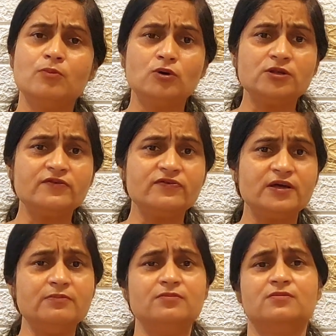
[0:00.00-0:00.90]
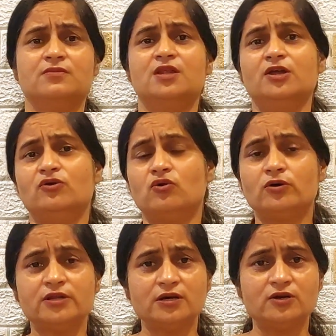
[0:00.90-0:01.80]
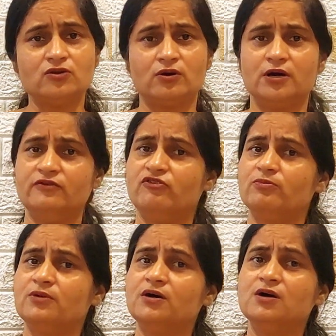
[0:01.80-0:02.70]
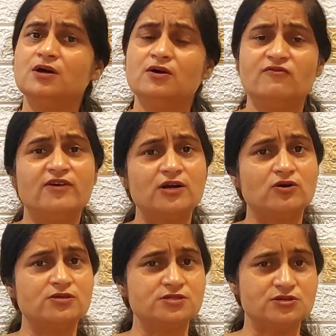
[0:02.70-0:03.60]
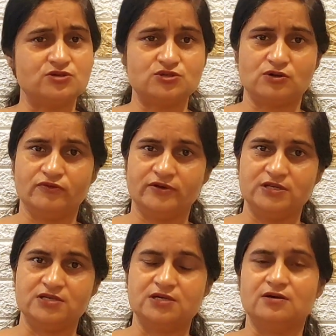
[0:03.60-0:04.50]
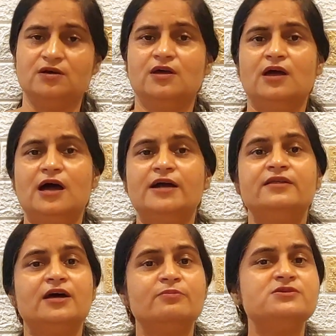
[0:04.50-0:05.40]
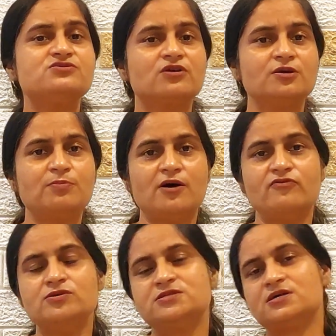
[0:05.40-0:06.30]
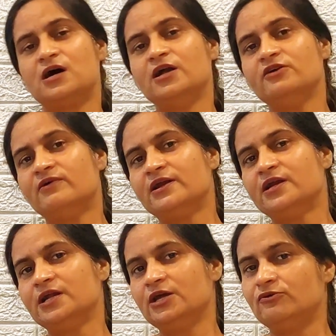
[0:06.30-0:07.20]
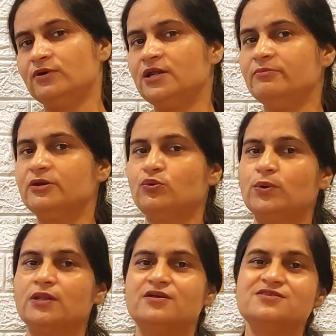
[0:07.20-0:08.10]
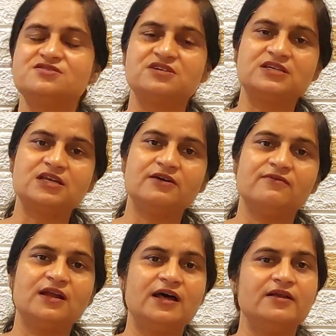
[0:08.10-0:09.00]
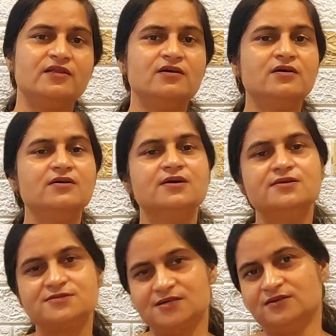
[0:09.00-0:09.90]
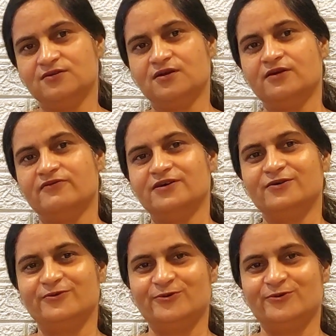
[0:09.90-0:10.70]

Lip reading: Both of them, they draw their authority from the one Constitution of India, and administrative powers are divided equally between the state level and the central level.